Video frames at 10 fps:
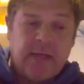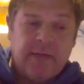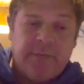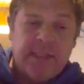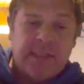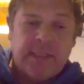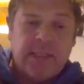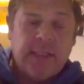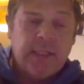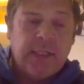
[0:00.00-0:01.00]
I've been to the
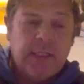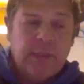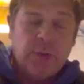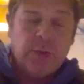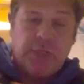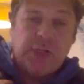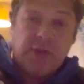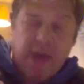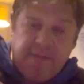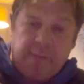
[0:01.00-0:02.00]
North
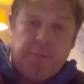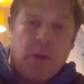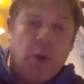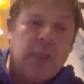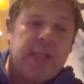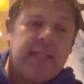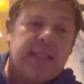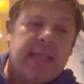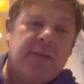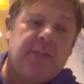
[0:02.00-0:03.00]
Geographic Pole and the
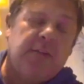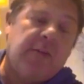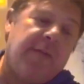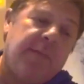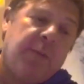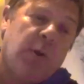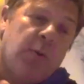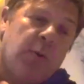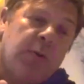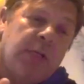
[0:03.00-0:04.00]
South Geographic Pole.